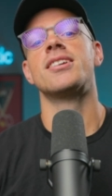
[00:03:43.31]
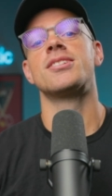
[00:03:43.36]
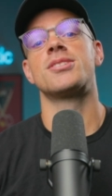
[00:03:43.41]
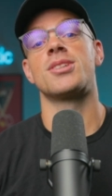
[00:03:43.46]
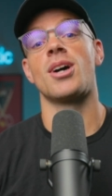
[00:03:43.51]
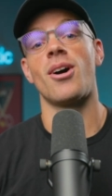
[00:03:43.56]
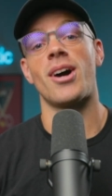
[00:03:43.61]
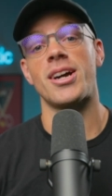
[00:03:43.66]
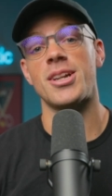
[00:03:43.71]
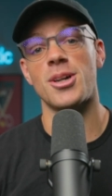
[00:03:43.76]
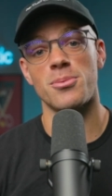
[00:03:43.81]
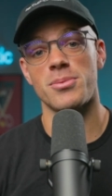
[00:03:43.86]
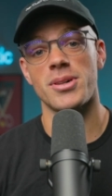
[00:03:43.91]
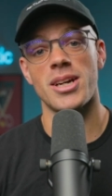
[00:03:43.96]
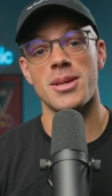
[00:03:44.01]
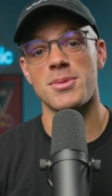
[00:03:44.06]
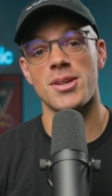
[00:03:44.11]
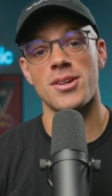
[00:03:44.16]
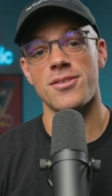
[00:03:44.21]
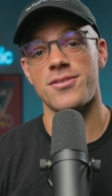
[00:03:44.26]
so I don't
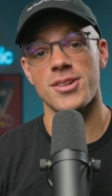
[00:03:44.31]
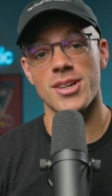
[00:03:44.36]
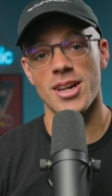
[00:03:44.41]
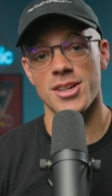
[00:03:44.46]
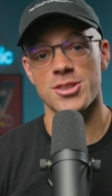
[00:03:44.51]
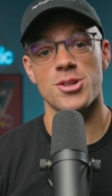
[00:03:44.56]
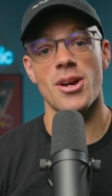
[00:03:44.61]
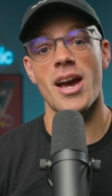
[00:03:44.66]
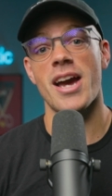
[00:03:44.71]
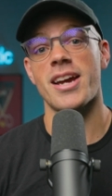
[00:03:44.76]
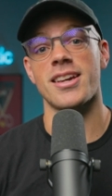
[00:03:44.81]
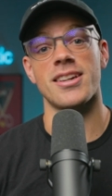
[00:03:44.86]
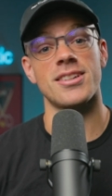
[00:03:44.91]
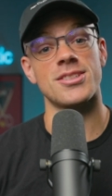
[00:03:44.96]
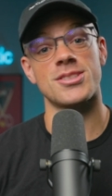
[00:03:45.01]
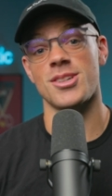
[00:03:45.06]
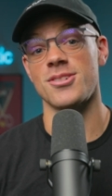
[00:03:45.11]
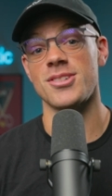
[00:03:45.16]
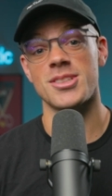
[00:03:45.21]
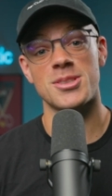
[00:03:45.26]
blame you if you're not tracking,
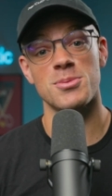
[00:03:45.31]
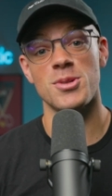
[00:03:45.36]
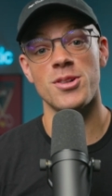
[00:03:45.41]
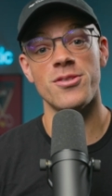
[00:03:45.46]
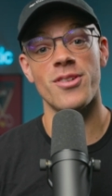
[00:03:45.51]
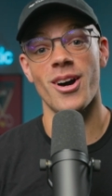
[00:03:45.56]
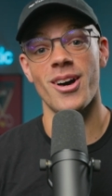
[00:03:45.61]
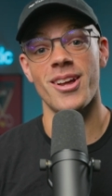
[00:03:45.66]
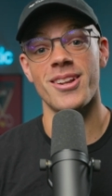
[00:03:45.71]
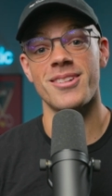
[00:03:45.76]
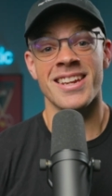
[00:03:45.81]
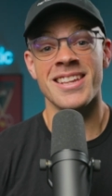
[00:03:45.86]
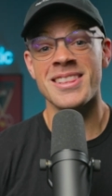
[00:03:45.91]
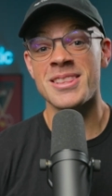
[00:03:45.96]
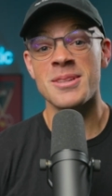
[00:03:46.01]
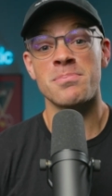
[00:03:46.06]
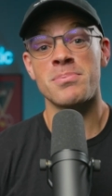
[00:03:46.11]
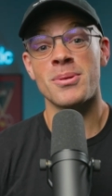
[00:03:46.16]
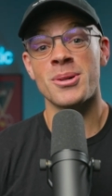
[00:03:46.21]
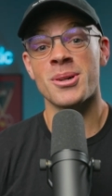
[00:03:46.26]
so let's move on. In
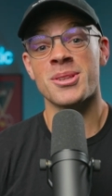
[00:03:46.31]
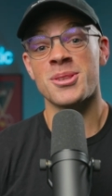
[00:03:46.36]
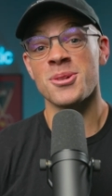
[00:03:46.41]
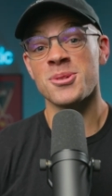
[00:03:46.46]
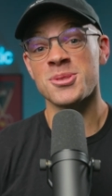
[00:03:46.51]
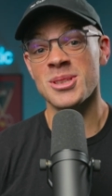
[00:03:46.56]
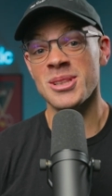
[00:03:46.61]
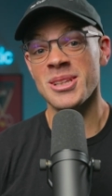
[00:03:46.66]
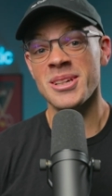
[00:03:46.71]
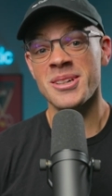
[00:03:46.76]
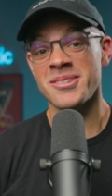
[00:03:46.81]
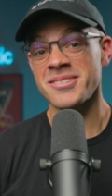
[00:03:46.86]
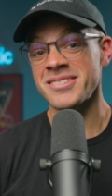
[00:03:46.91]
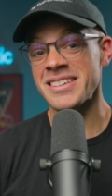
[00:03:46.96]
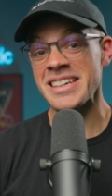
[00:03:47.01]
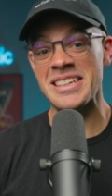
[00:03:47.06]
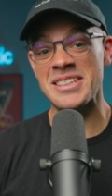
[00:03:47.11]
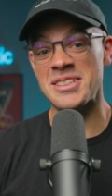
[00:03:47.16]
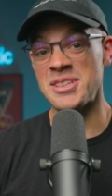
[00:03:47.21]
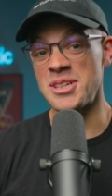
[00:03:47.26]
the book, there's
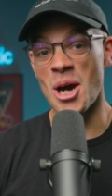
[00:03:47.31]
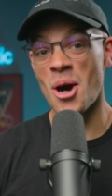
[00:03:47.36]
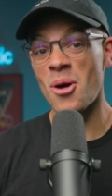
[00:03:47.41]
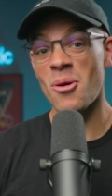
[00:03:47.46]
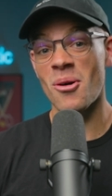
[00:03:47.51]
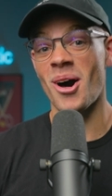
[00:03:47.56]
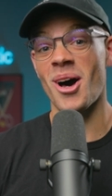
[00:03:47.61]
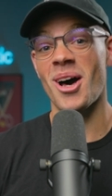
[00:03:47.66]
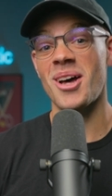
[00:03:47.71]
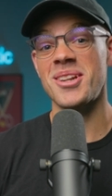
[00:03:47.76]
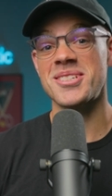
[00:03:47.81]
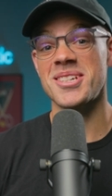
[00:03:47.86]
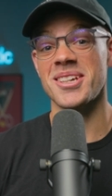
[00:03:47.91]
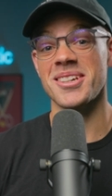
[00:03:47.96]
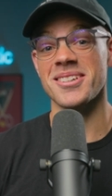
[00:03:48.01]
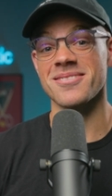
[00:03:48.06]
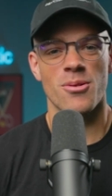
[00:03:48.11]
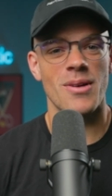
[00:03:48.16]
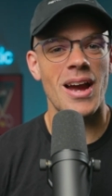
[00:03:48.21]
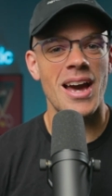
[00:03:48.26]
literally no
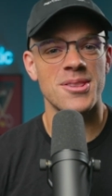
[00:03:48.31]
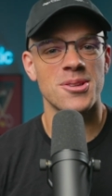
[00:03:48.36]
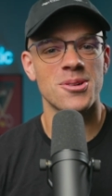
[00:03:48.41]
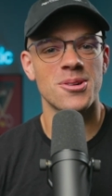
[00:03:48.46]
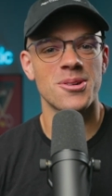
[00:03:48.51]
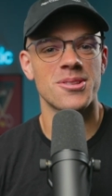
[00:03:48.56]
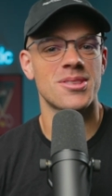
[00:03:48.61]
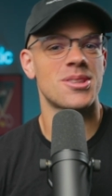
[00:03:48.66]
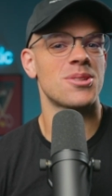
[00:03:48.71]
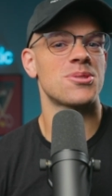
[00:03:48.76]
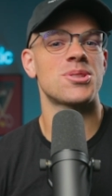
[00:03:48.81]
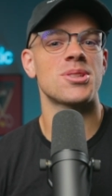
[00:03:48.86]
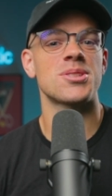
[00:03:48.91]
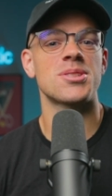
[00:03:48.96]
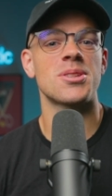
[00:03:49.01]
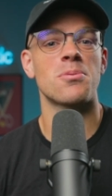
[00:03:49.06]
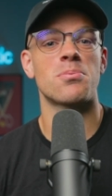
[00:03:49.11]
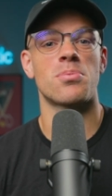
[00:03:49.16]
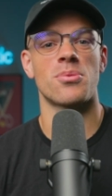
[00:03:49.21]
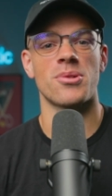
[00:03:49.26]
haunting. Rather, there's
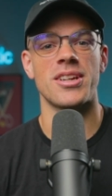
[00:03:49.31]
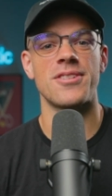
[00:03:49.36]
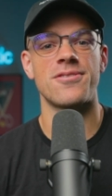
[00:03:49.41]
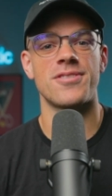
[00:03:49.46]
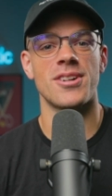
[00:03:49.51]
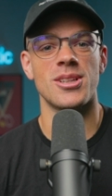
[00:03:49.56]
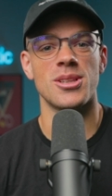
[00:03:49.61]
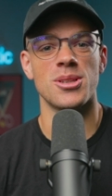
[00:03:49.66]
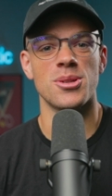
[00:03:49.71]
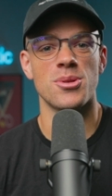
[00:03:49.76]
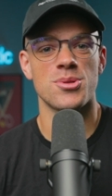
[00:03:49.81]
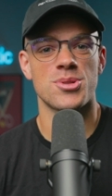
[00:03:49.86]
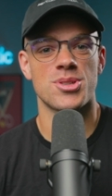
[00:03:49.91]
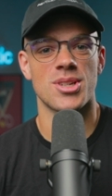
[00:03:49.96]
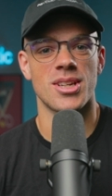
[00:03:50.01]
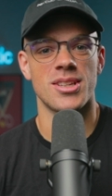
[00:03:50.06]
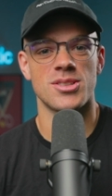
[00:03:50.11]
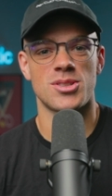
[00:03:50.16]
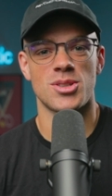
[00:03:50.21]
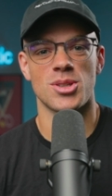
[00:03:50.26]
just a brief
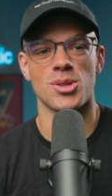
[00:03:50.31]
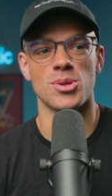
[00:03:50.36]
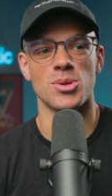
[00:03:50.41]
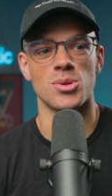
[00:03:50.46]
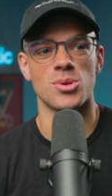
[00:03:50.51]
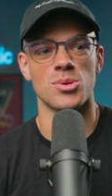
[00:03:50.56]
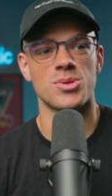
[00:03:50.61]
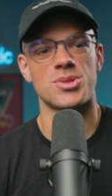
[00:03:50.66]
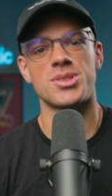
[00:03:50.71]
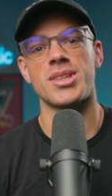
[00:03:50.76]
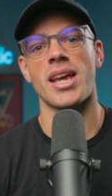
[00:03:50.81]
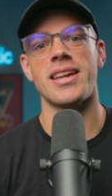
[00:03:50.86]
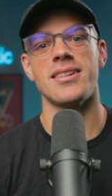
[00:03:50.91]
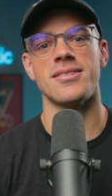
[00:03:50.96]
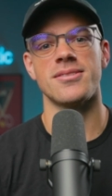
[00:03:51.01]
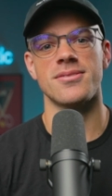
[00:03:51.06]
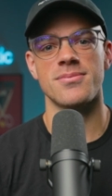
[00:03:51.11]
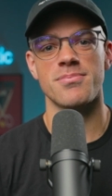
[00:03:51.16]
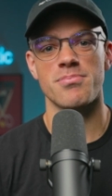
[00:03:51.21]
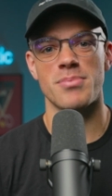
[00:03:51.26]
allusion to
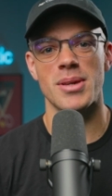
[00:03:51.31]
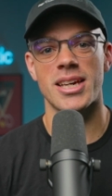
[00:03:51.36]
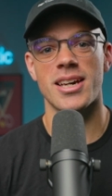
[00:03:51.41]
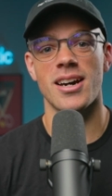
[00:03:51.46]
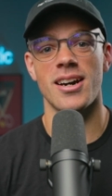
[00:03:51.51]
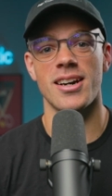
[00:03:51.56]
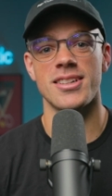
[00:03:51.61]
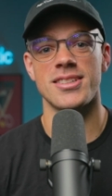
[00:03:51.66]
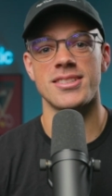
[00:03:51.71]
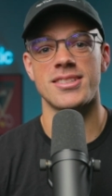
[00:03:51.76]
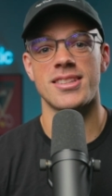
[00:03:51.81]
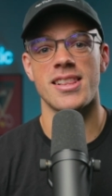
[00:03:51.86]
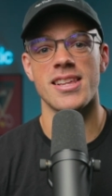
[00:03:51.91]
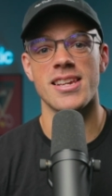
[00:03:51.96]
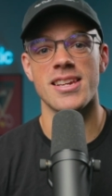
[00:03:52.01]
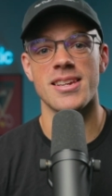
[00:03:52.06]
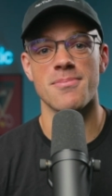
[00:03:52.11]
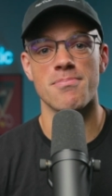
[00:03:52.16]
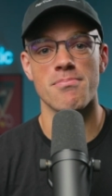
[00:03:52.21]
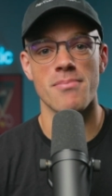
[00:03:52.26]
Satan because
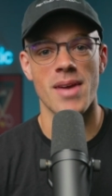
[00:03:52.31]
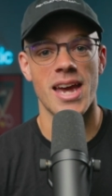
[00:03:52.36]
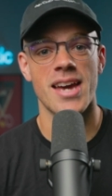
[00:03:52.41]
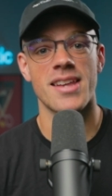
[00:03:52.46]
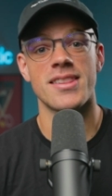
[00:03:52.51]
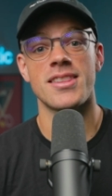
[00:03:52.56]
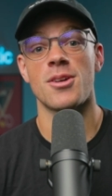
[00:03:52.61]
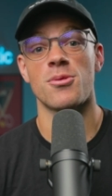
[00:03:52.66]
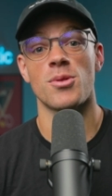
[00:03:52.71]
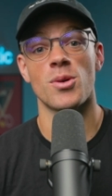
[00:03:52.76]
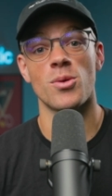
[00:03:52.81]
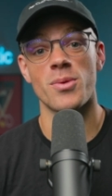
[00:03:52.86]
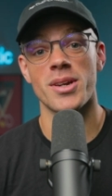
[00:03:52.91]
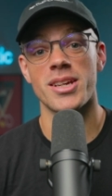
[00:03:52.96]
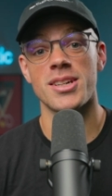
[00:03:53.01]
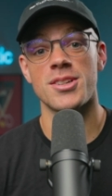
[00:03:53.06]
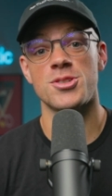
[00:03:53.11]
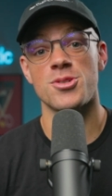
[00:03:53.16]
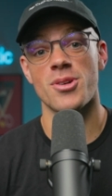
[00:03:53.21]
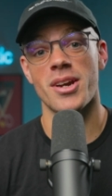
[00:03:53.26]
the man that
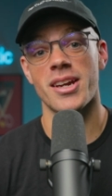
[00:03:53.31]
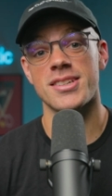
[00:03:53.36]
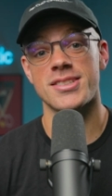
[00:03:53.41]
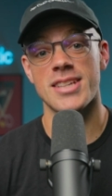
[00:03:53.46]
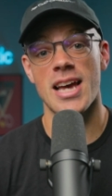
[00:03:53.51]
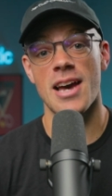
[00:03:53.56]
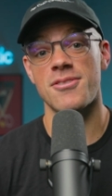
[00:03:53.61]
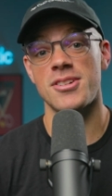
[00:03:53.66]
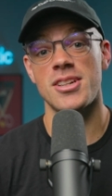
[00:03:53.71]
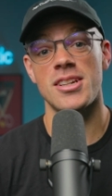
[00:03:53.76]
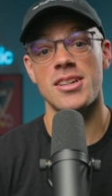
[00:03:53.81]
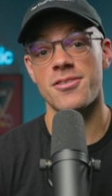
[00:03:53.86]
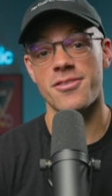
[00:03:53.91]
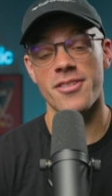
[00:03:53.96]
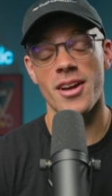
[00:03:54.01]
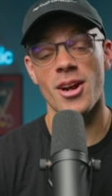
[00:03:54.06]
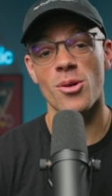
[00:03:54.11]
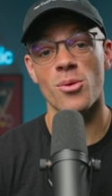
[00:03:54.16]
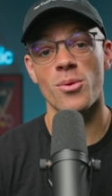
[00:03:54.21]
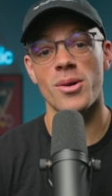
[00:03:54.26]
Rowena Drake is having an
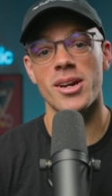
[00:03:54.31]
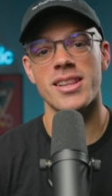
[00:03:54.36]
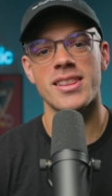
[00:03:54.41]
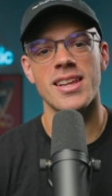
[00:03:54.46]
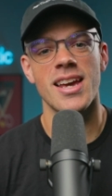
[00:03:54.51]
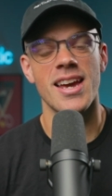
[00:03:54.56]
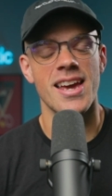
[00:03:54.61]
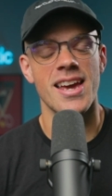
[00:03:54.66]
affair with